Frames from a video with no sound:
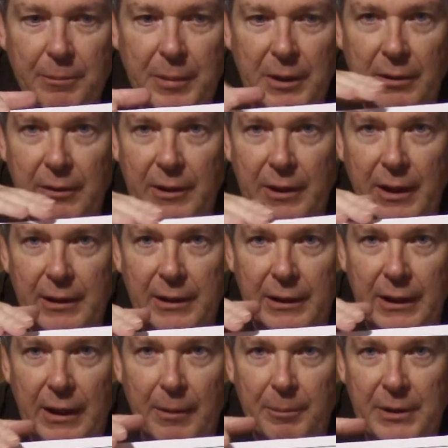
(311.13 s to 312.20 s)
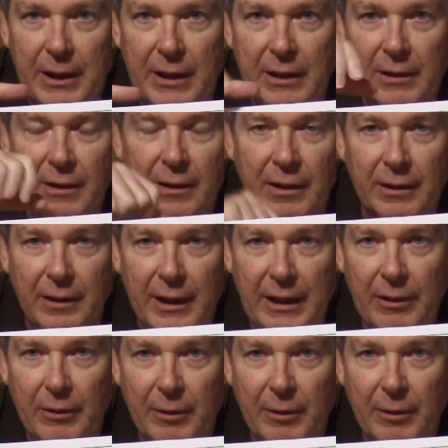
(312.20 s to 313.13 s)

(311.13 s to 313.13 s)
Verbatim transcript: periodic update on how